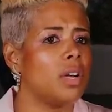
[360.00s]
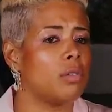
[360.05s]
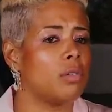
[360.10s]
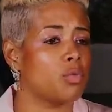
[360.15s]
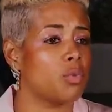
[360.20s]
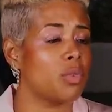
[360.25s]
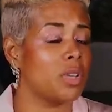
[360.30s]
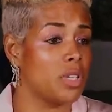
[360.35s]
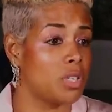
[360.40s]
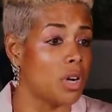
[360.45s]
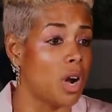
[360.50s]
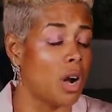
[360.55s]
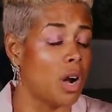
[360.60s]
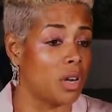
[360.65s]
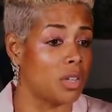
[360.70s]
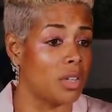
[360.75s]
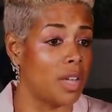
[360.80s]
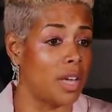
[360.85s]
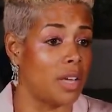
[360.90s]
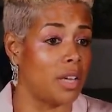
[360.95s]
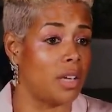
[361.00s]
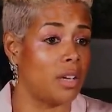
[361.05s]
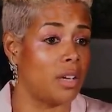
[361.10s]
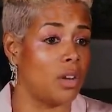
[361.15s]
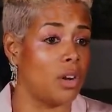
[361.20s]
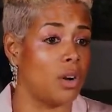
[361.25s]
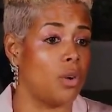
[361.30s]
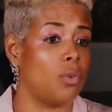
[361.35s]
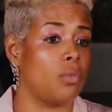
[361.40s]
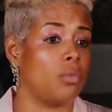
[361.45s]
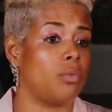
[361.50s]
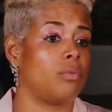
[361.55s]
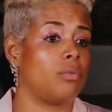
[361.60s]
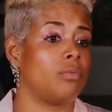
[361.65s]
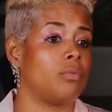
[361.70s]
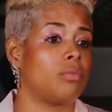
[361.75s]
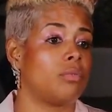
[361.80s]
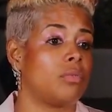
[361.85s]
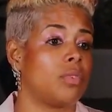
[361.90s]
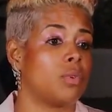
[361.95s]
It was really dark. Like, you know,
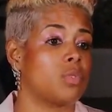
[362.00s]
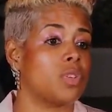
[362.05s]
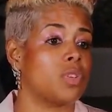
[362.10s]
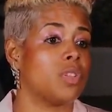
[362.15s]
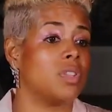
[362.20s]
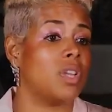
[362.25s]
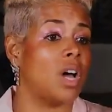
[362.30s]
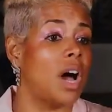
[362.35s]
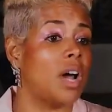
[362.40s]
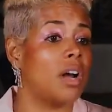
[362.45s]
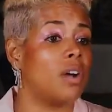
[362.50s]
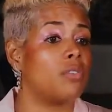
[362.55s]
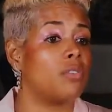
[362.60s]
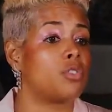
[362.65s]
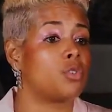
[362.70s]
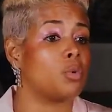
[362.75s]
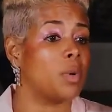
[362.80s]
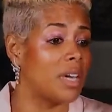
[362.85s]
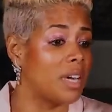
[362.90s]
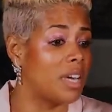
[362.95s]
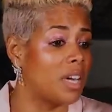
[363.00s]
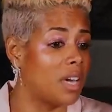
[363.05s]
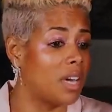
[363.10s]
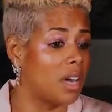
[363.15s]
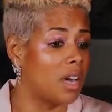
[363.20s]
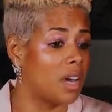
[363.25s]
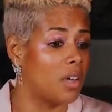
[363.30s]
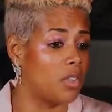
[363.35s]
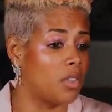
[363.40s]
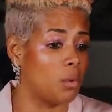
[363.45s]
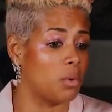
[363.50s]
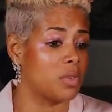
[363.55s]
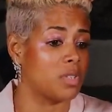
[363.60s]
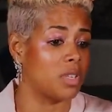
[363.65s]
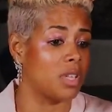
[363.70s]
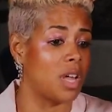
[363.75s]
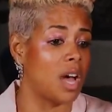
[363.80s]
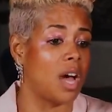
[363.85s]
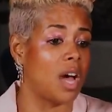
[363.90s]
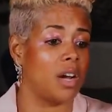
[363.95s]
there was a lot of drinking, there was a
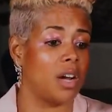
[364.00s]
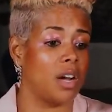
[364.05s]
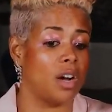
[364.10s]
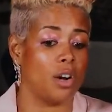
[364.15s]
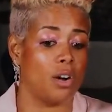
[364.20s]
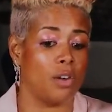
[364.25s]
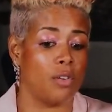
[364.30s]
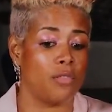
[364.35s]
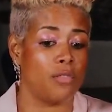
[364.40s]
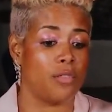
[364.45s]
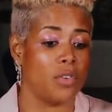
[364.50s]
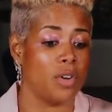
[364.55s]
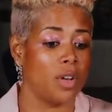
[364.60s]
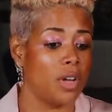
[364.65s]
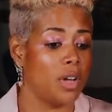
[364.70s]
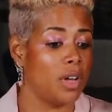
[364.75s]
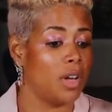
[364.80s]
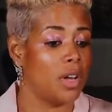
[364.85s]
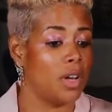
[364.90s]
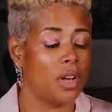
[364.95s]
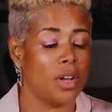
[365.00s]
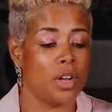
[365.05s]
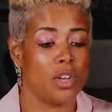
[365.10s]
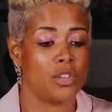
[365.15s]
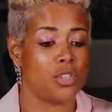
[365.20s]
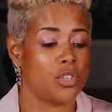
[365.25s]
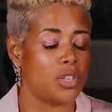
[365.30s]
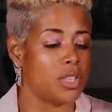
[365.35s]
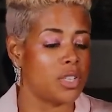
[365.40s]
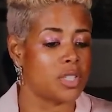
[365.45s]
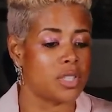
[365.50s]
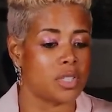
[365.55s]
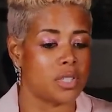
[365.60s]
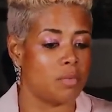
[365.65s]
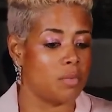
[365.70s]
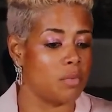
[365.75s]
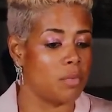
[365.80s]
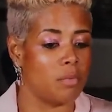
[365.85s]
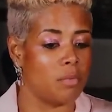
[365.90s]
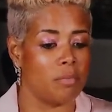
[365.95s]
lot of just
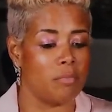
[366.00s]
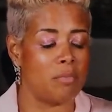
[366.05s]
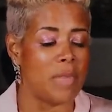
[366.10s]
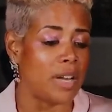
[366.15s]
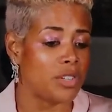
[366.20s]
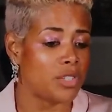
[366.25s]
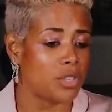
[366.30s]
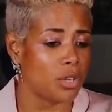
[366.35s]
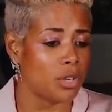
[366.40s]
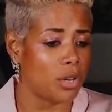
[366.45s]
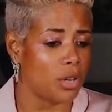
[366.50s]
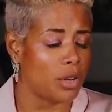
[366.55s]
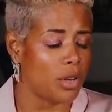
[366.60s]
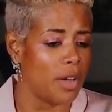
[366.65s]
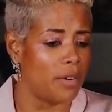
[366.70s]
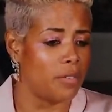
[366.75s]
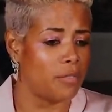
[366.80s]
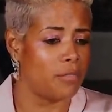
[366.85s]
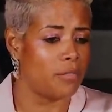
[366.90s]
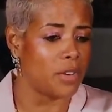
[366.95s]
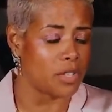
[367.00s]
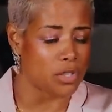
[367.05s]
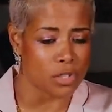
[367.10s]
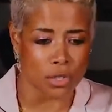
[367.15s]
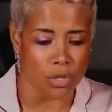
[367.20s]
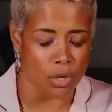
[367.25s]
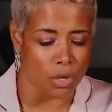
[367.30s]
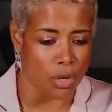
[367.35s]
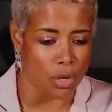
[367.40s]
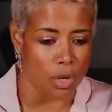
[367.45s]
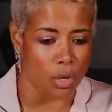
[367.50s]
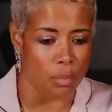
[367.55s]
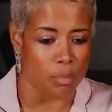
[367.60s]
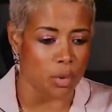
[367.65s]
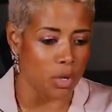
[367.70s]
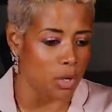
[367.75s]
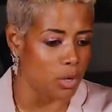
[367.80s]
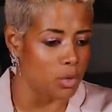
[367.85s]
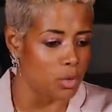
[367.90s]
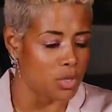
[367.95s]
mental and physical
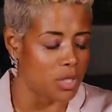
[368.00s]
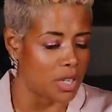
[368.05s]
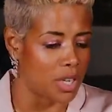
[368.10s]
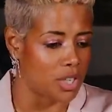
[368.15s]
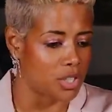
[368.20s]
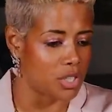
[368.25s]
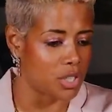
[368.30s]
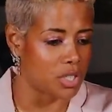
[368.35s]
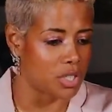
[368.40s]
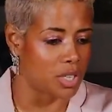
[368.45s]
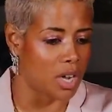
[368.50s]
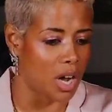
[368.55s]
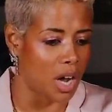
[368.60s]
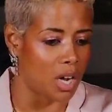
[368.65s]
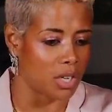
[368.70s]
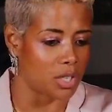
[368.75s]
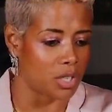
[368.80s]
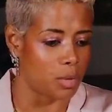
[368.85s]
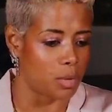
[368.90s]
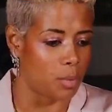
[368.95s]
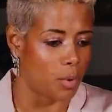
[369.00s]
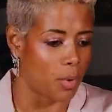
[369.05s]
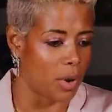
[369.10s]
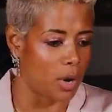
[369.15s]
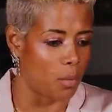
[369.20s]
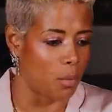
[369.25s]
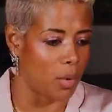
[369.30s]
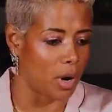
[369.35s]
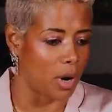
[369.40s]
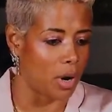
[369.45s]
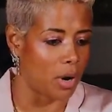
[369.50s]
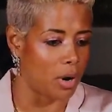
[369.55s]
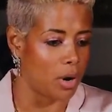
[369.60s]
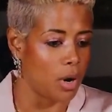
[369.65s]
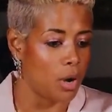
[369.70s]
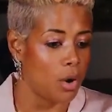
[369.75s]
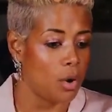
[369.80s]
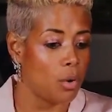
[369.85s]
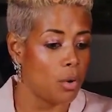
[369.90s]
abuse, and it just got to the point where